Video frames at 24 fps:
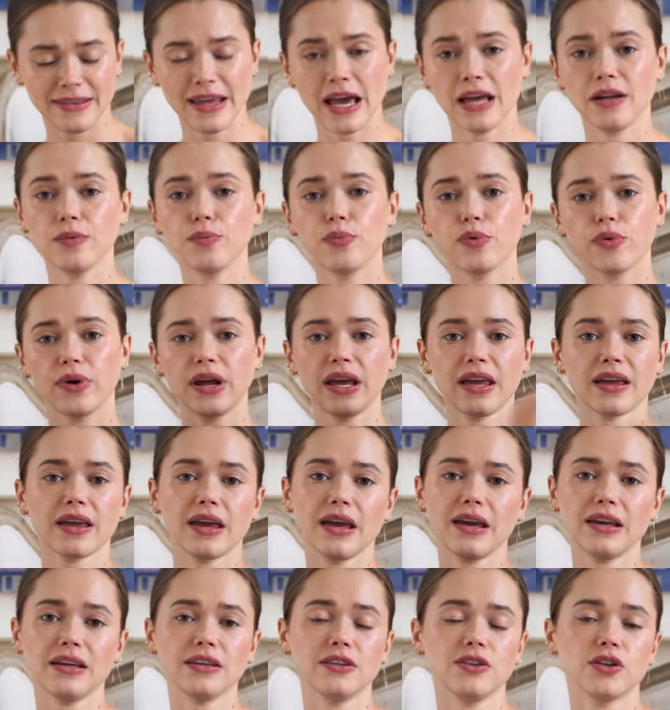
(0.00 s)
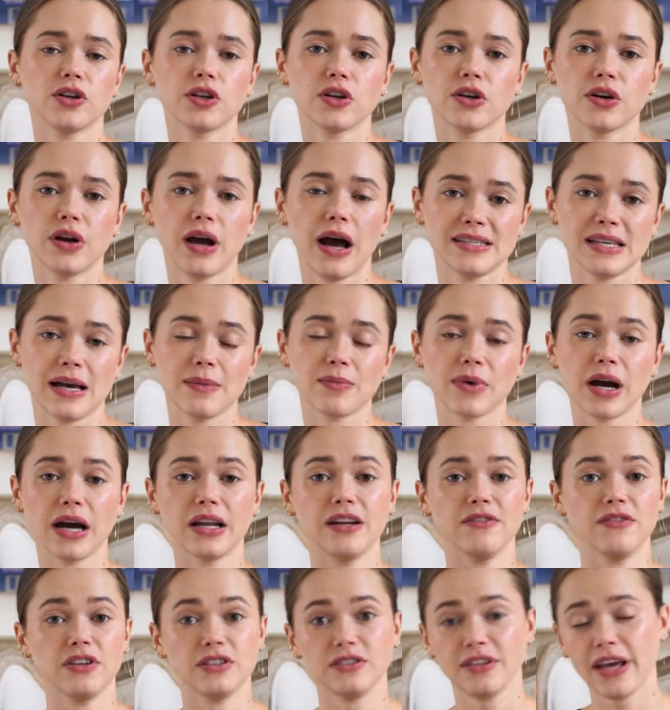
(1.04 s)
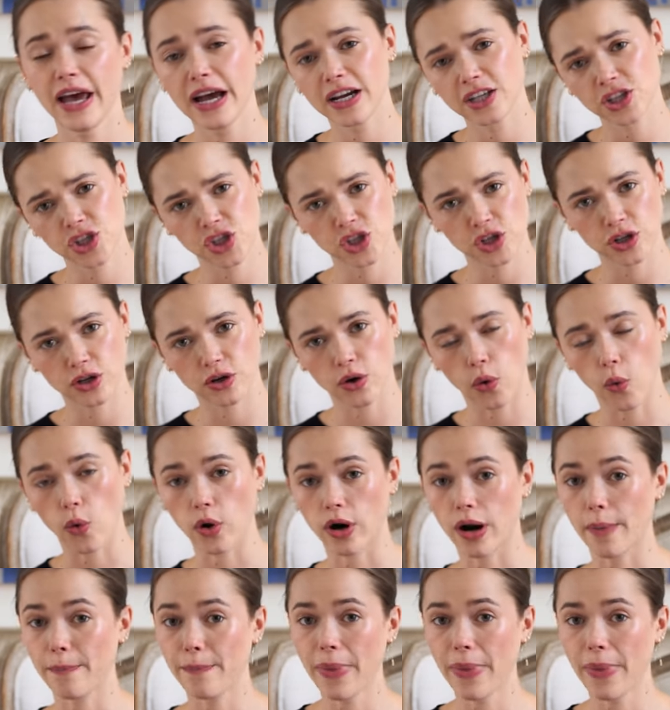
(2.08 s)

then bring either some kind of a texture or a